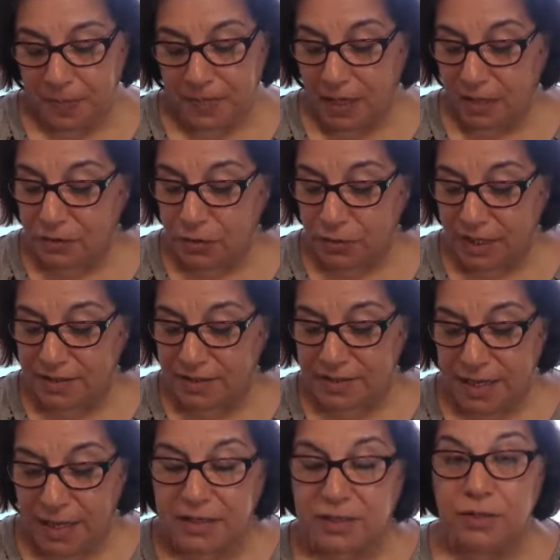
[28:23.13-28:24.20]
not to get
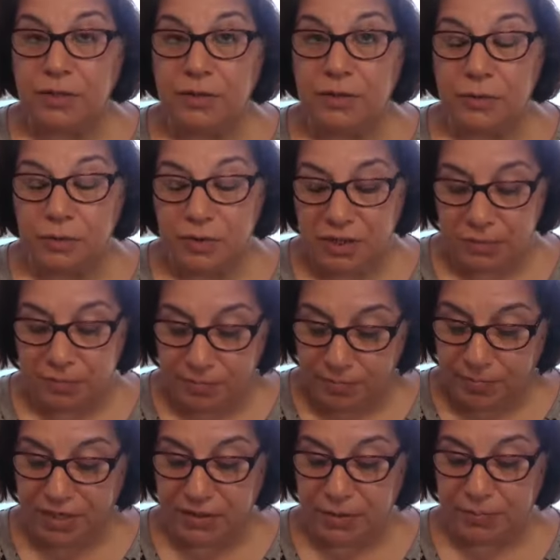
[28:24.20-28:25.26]
sucked into it,
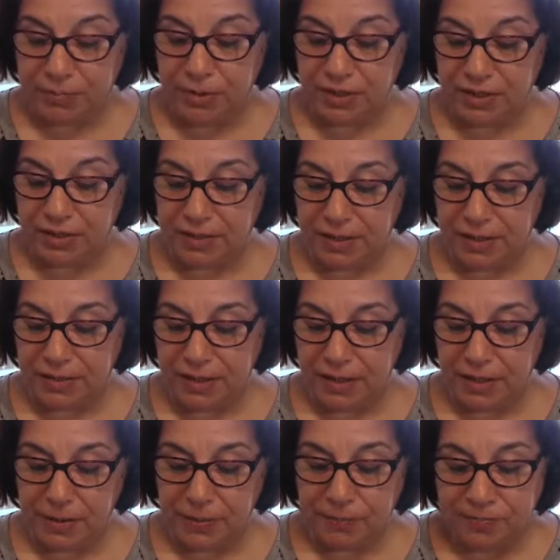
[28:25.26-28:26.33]
but to put it in
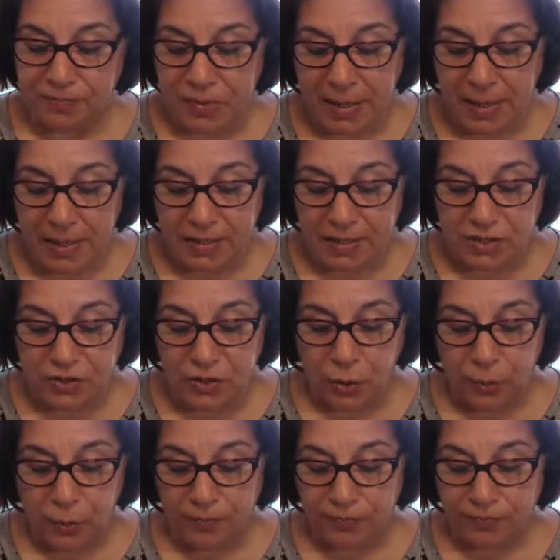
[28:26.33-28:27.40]
there.
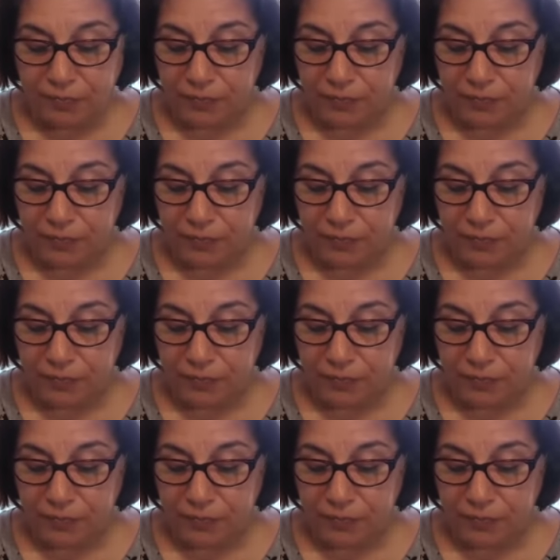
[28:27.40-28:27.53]
So